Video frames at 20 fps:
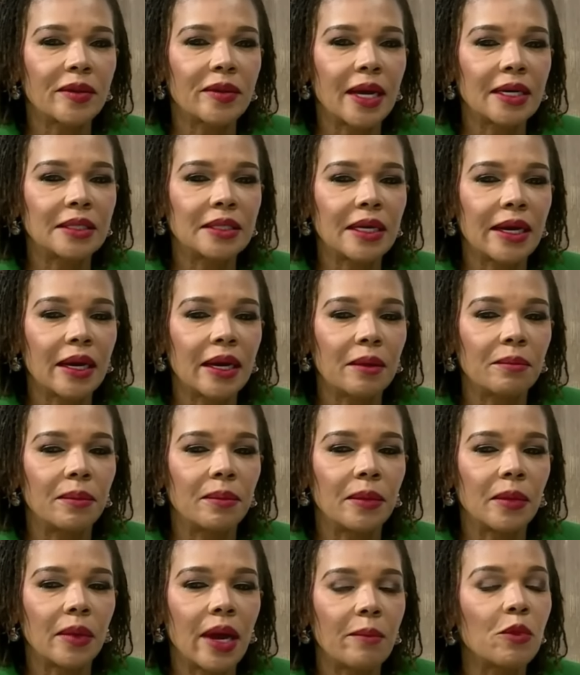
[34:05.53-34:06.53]
that
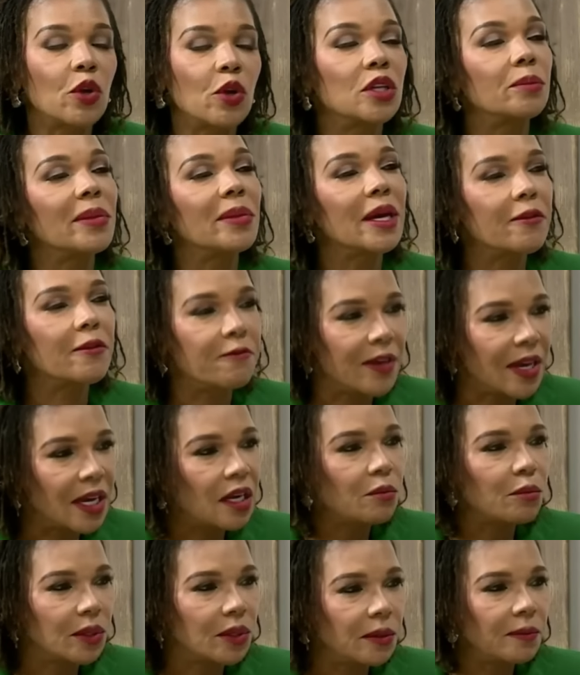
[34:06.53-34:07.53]
I'm going to be
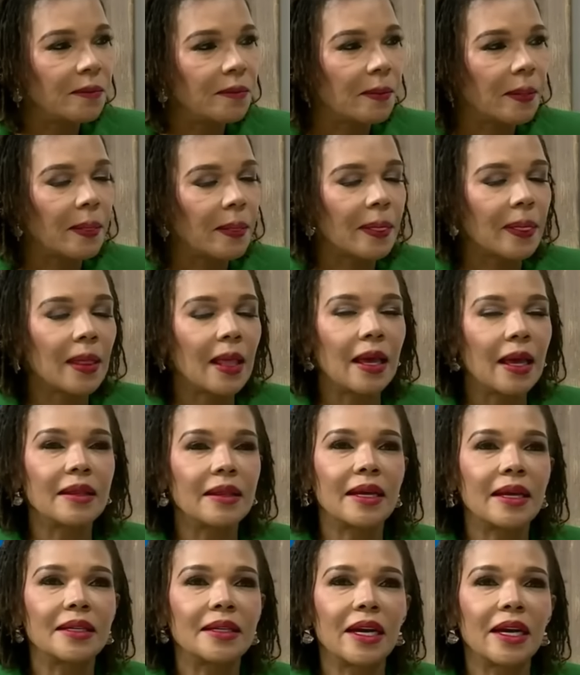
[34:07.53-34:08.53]
available and
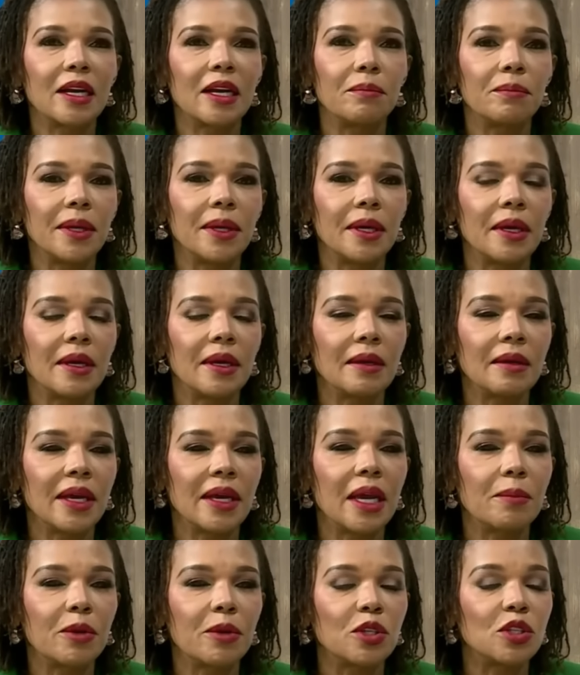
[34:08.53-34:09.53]
that I'll be
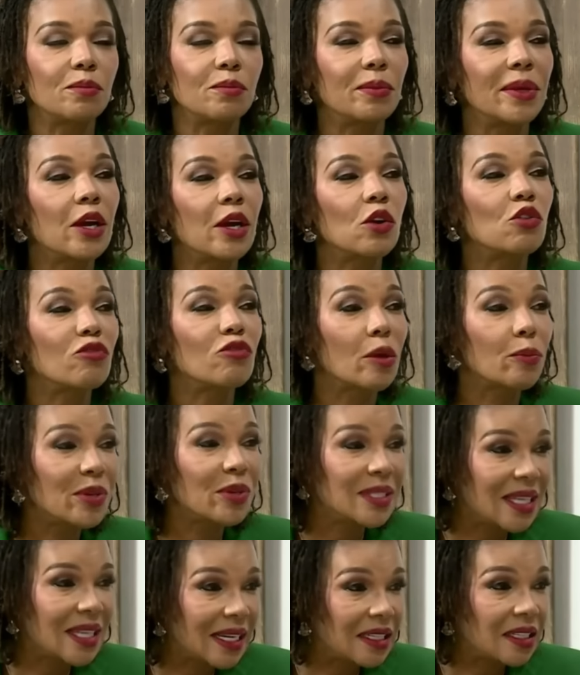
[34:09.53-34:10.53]
able to be a good
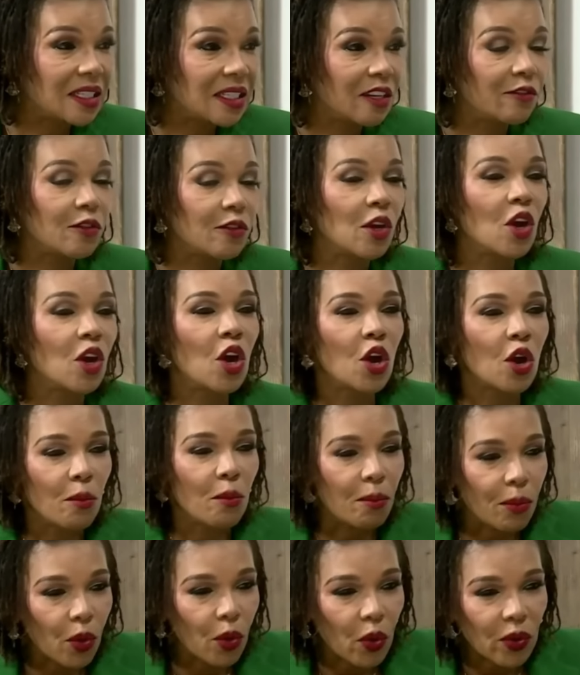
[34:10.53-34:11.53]
representative,
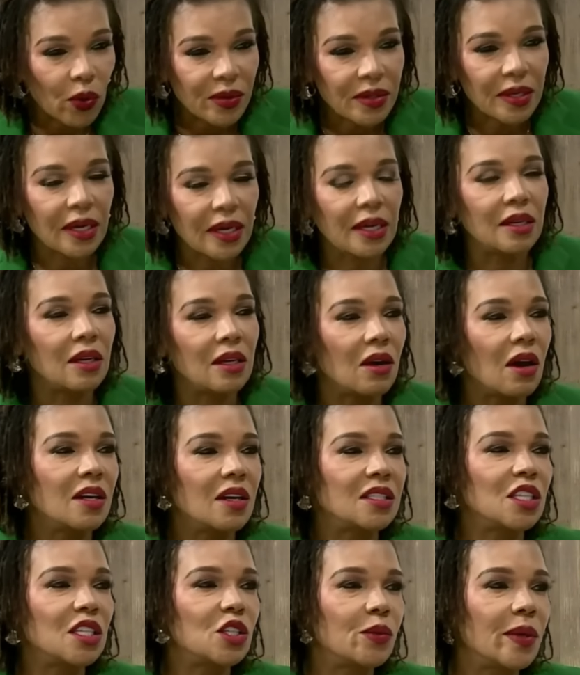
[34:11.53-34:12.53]
both in the
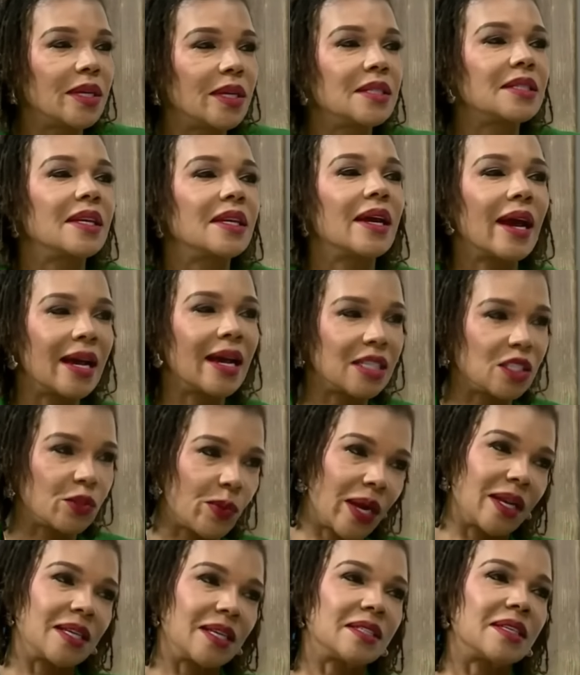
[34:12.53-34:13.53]
constituency as
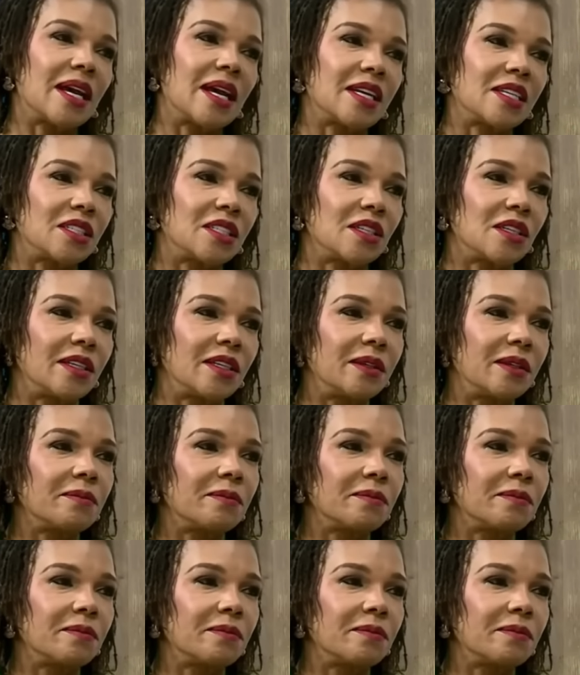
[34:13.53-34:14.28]
well as nationally.